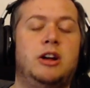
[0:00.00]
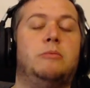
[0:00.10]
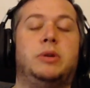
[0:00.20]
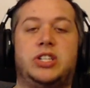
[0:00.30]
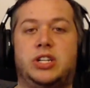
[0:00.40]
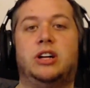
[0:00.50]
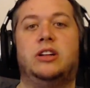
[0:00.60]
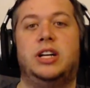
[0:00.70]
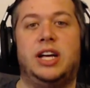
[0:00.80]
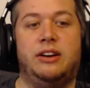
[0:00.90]
But still,
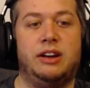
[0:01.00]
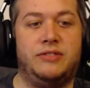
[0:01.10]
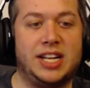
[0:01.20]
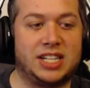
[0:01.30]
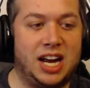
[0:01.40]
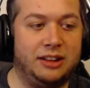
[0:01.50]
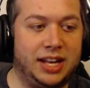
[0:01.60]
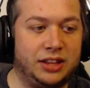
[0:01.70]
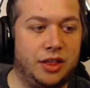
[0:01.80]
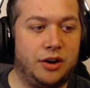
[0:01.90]
if that's kind of
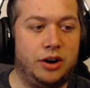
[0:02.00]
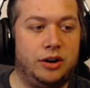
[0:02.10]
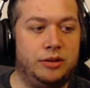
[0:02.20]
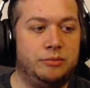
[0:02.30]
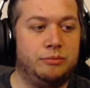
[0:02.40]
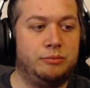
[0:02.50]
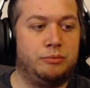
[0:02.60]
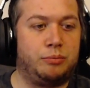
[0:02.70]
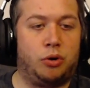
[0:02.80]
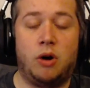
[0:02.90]
like their
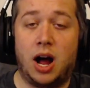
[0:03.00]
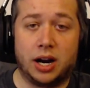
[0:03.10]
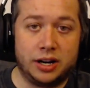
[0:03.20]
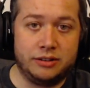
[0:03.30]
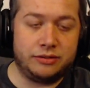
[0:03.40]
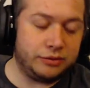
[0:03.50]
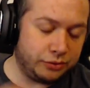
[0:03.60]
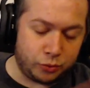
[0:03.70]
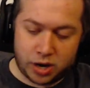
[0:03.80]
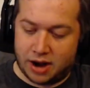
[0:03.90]
prerogative,
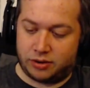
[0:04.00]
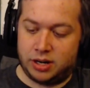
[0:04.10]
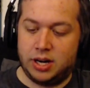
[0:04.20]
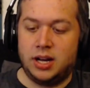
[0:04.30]
whatever.